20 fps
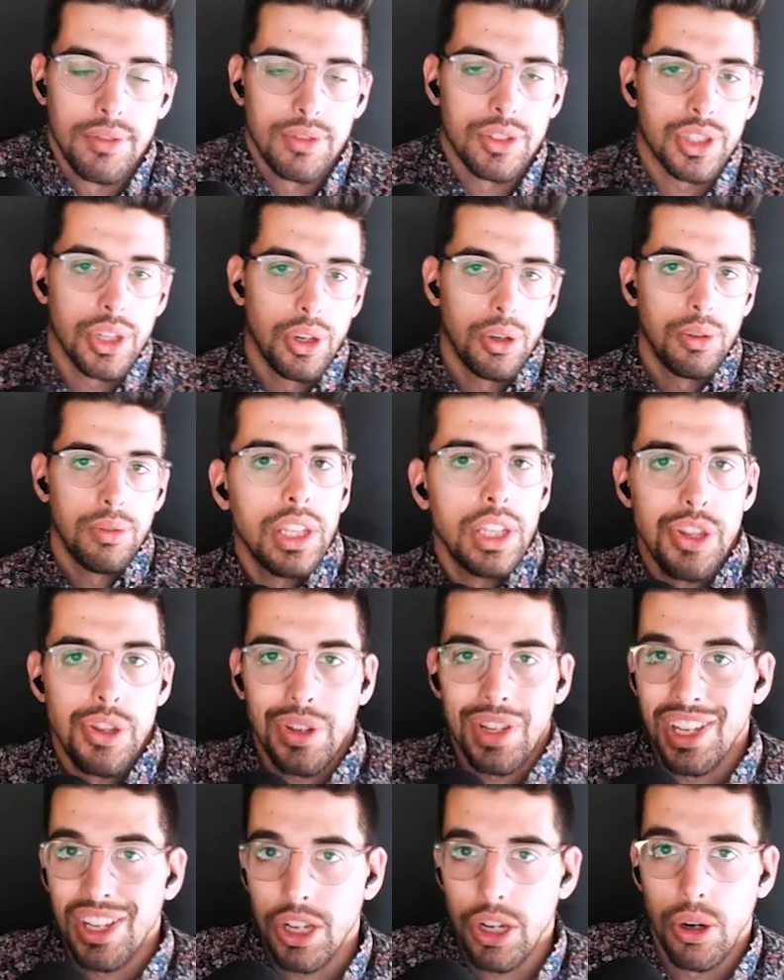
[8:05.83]
So
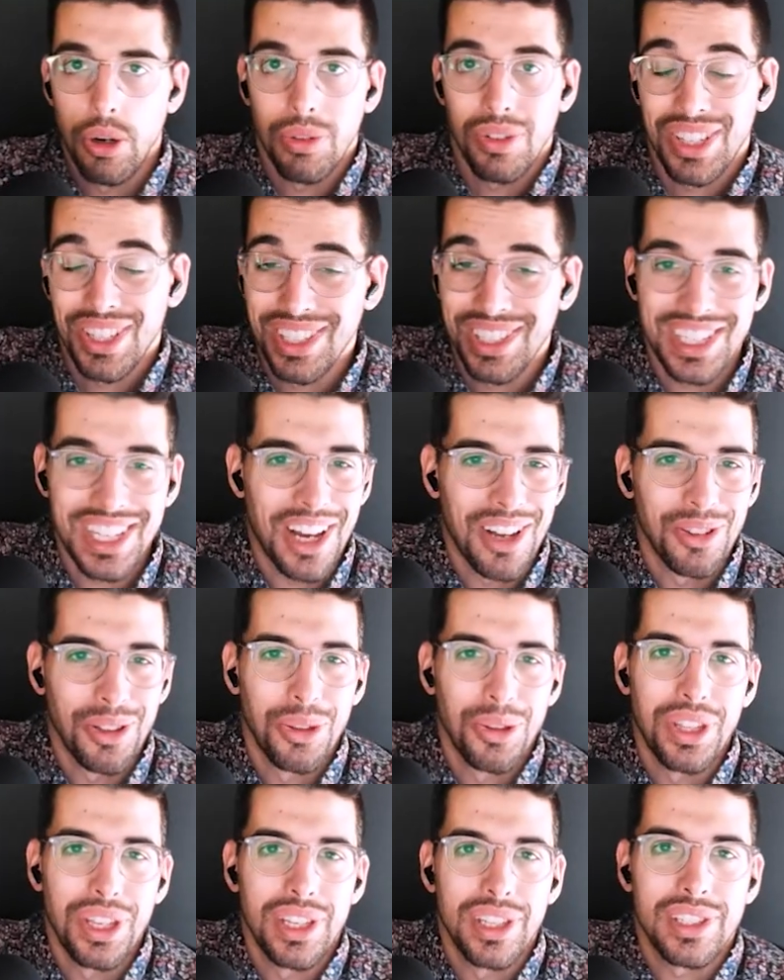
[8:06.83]
you can
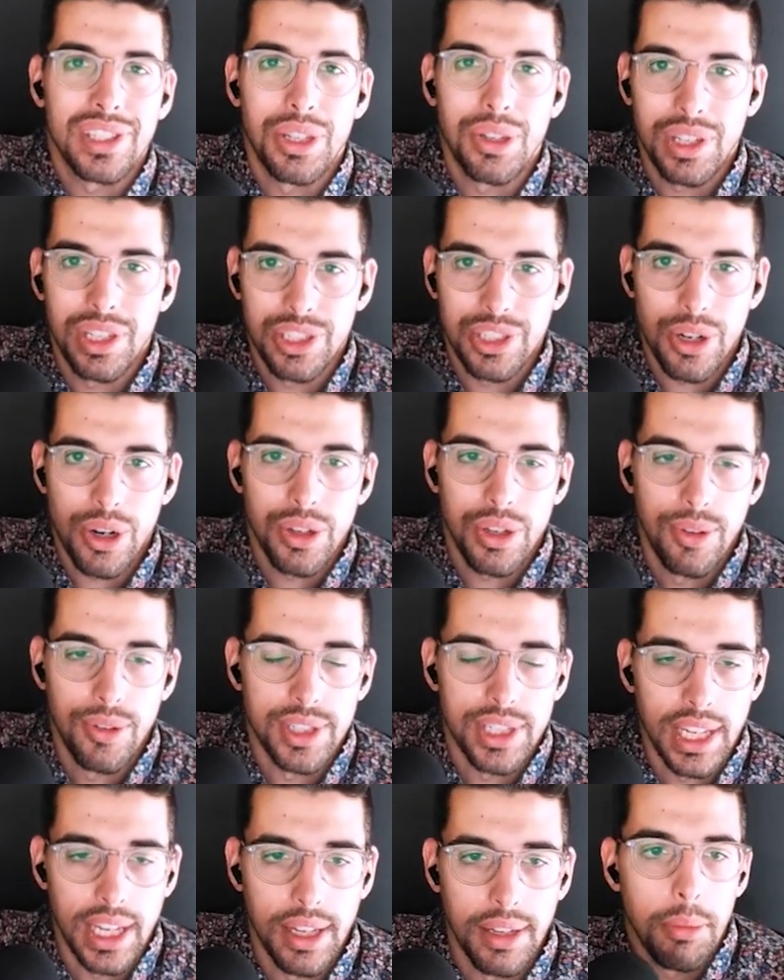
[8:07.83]
download this, you can start
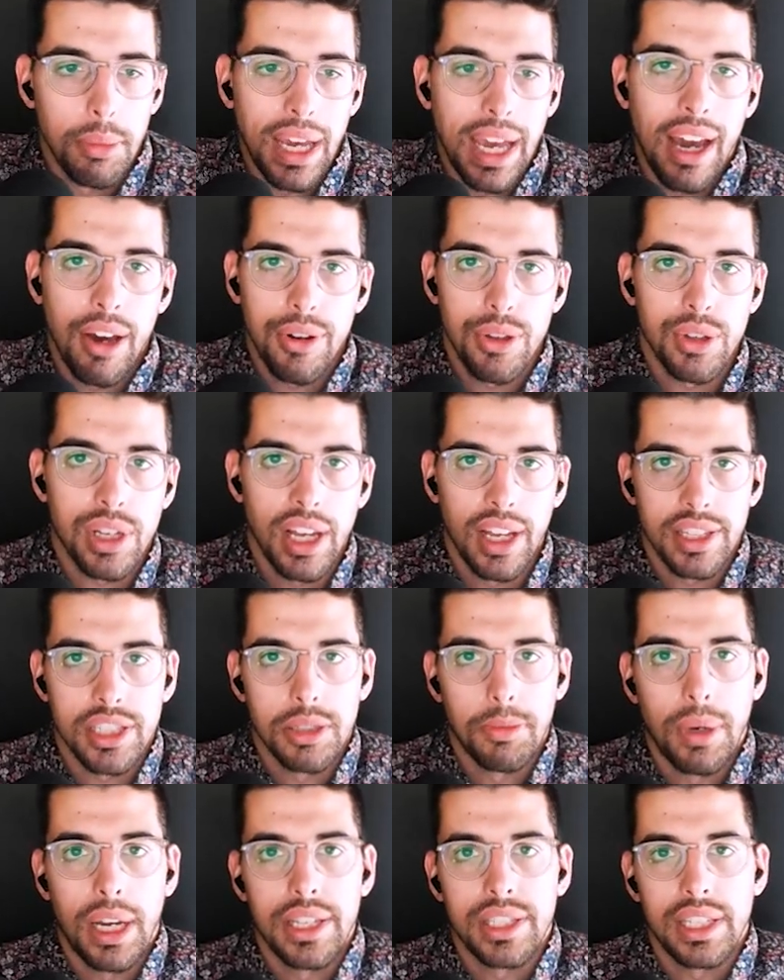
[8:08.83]
using it, but how do you
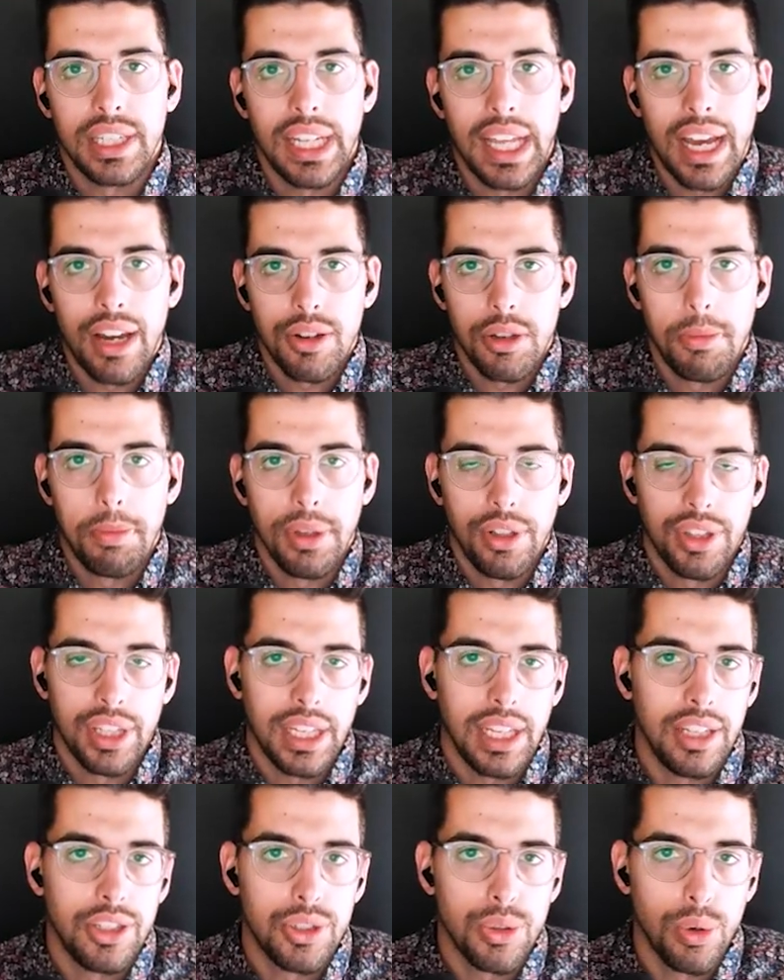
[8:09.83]
customize it and how do you build
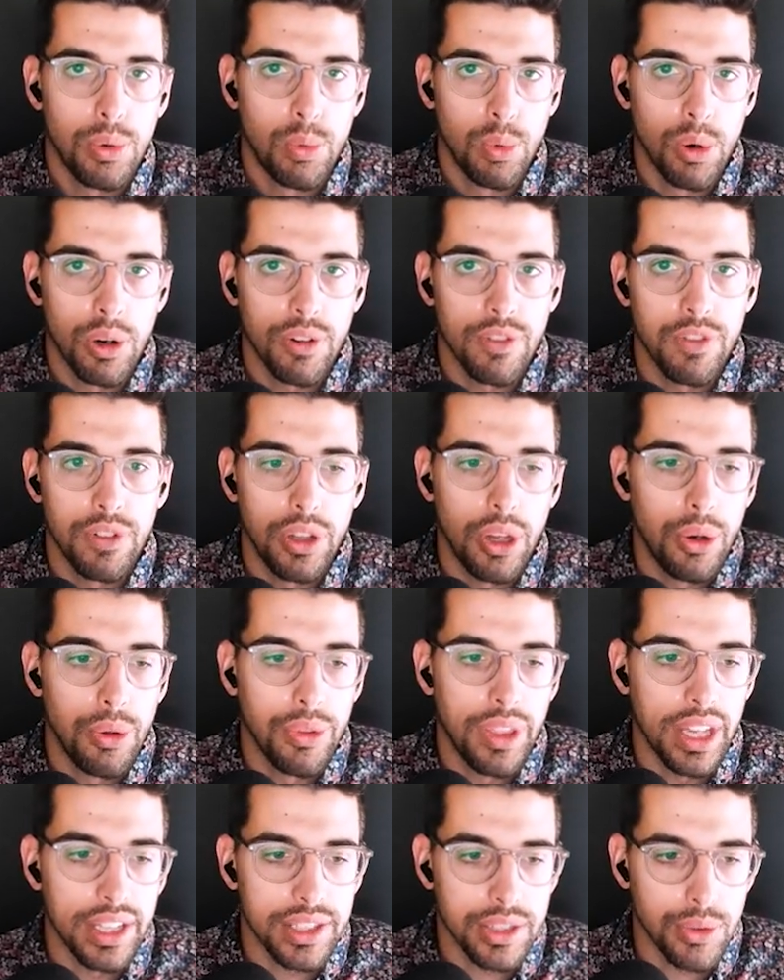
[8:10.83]
it into a
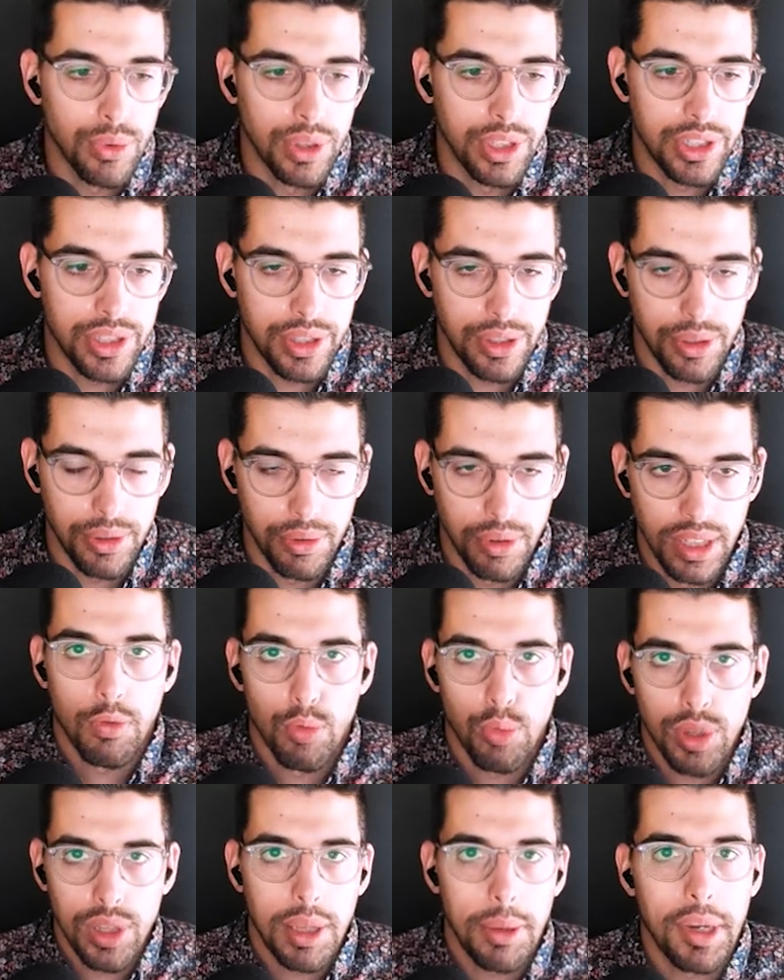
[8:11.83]
workflow that's going to
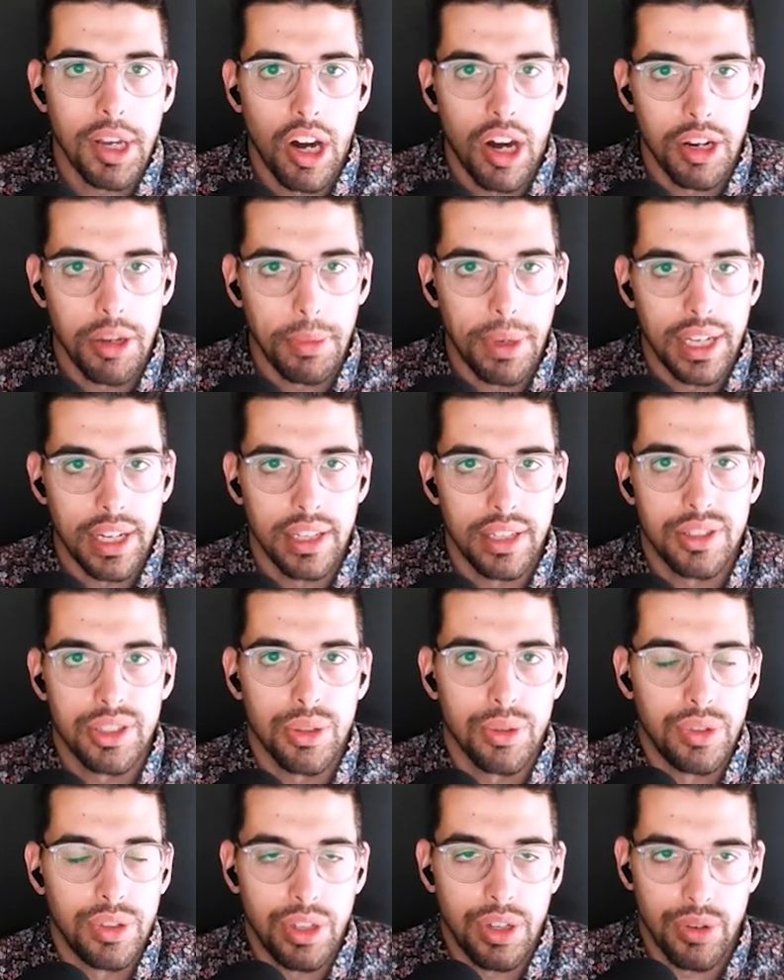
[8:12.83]
really be automated?
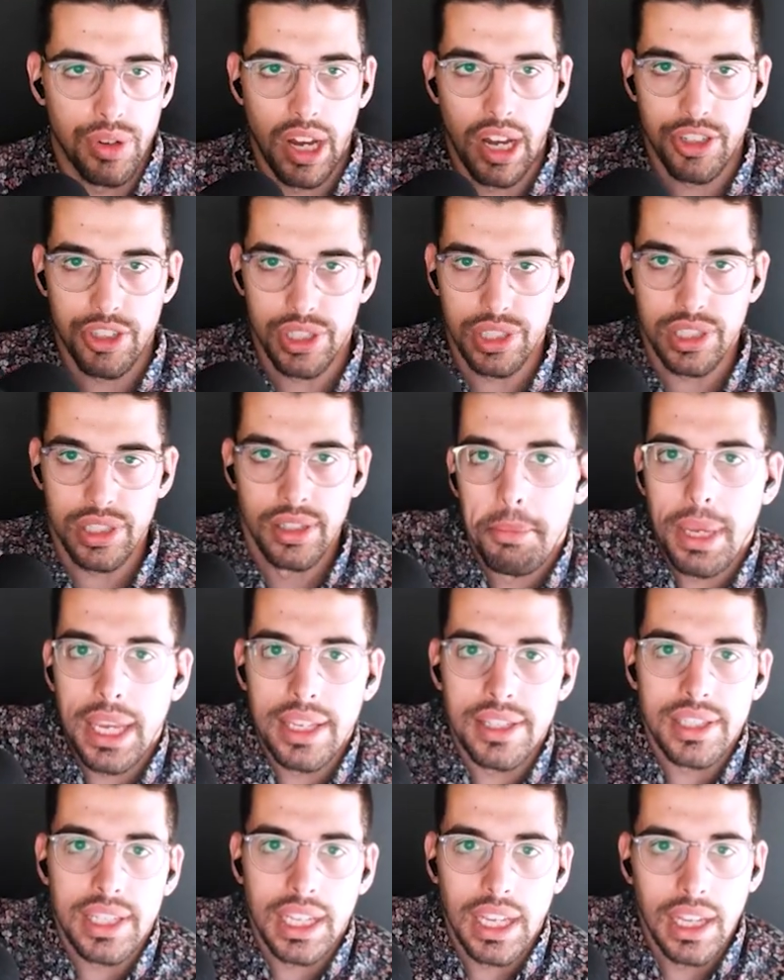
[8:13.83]
So you're not just
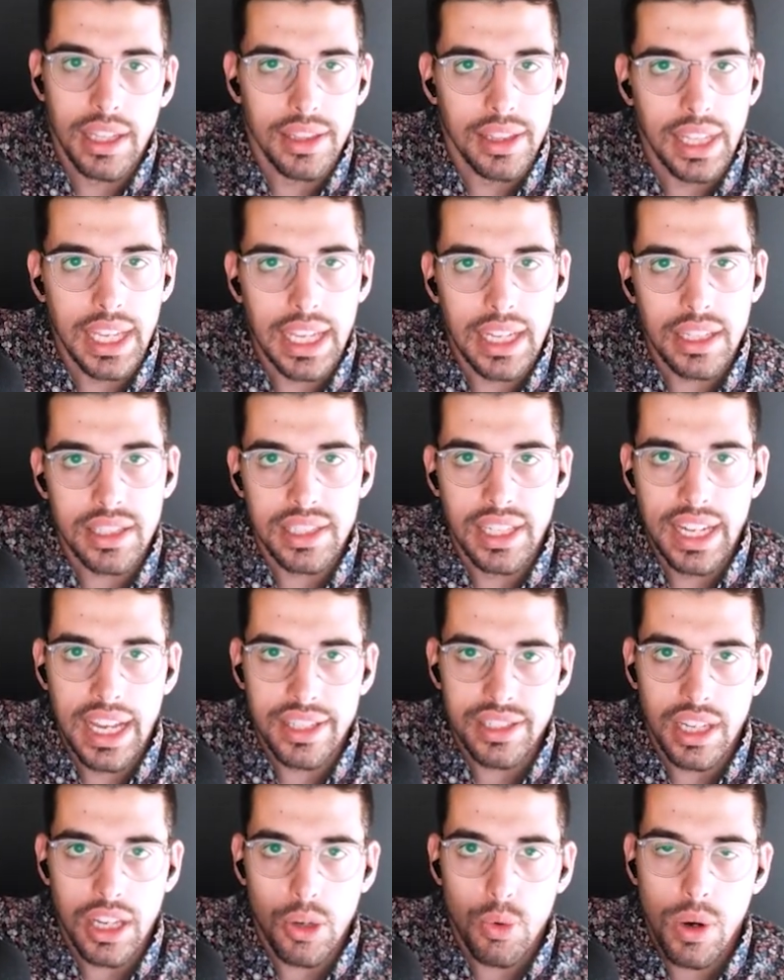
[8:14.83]
pasting in links and
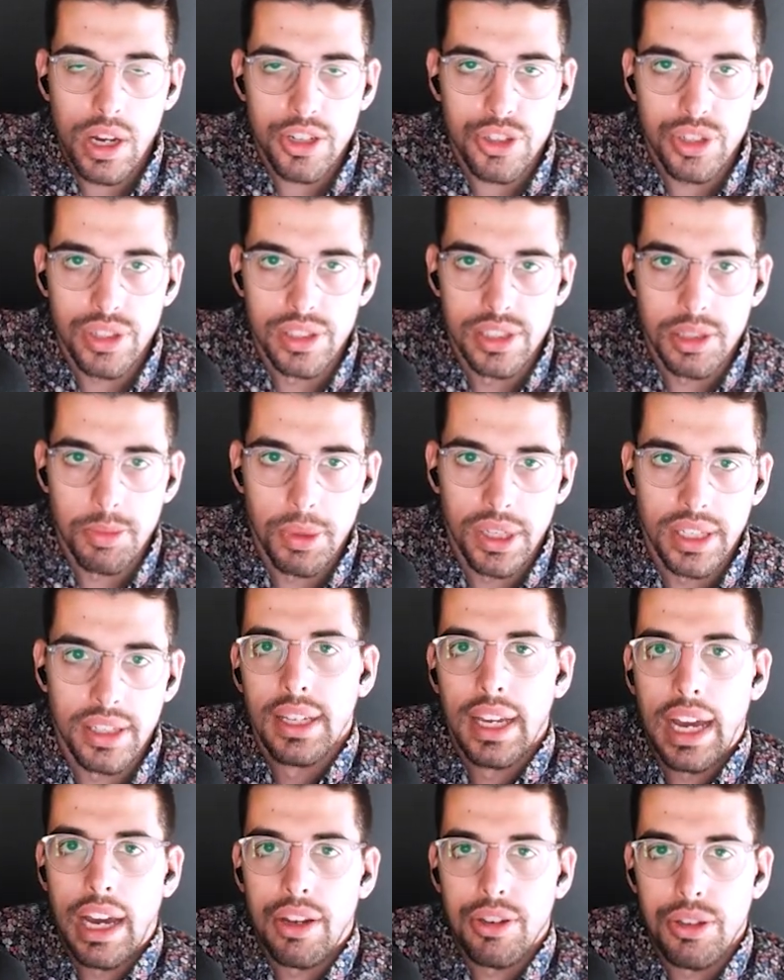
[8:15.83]
asking questions,
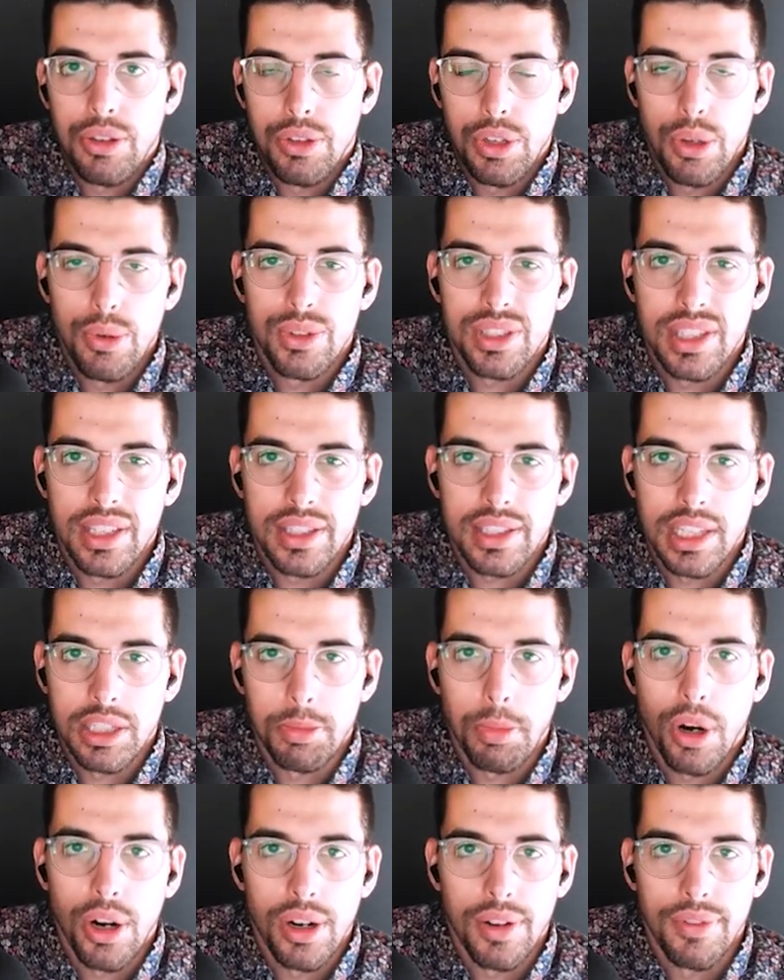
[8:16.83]
but how do you use this as
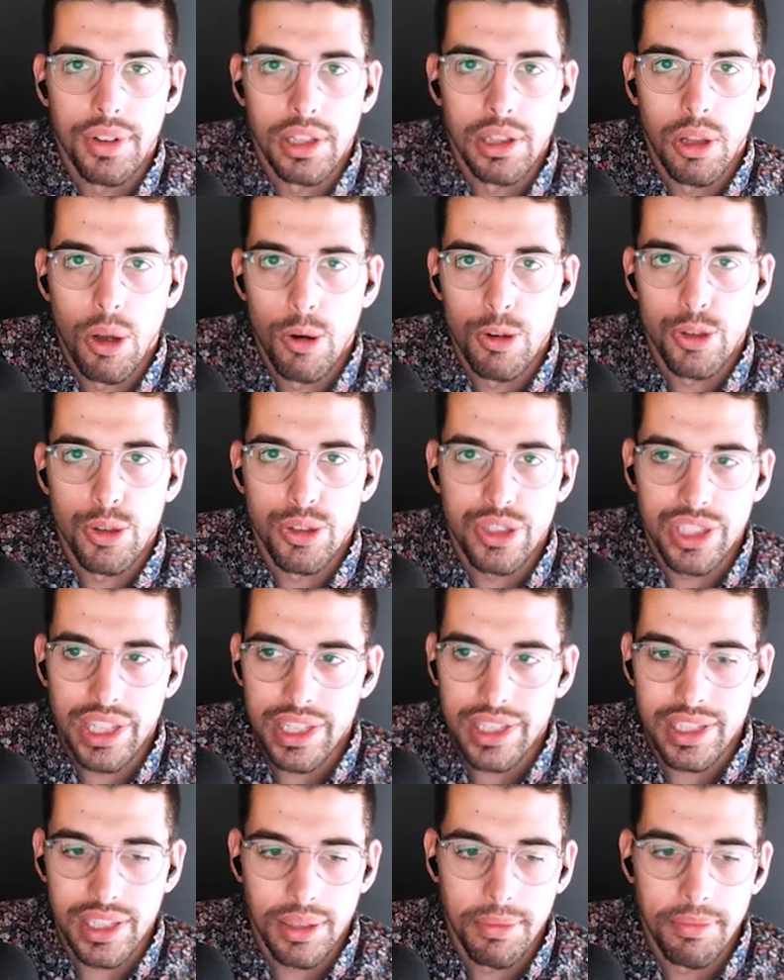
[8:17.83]
part of a larger
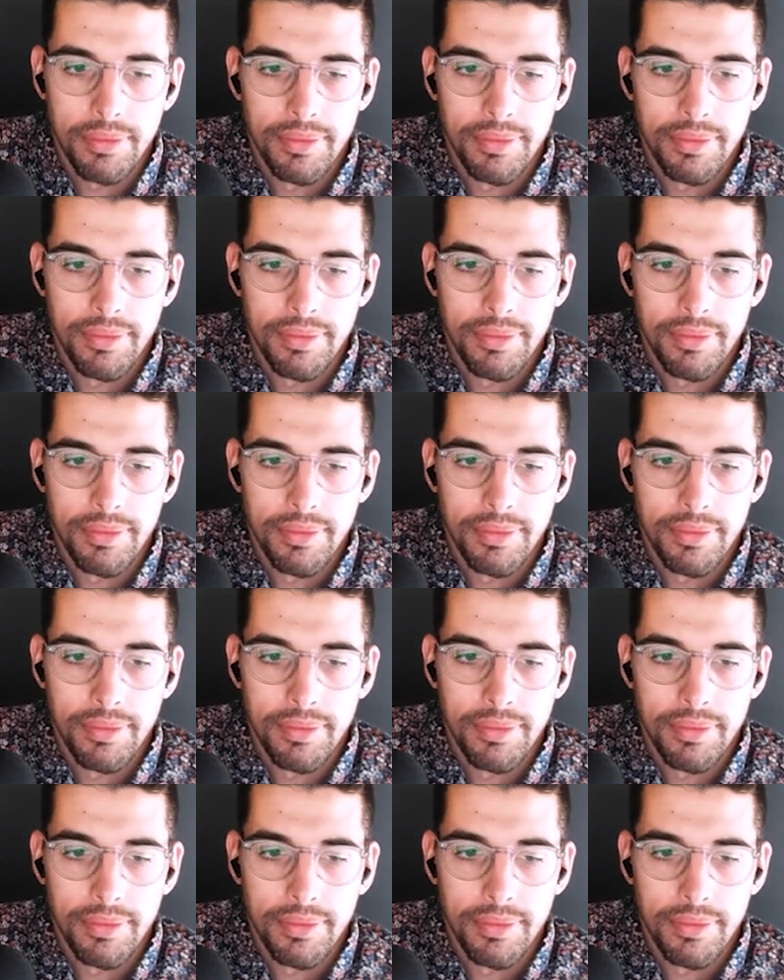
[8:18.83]
system?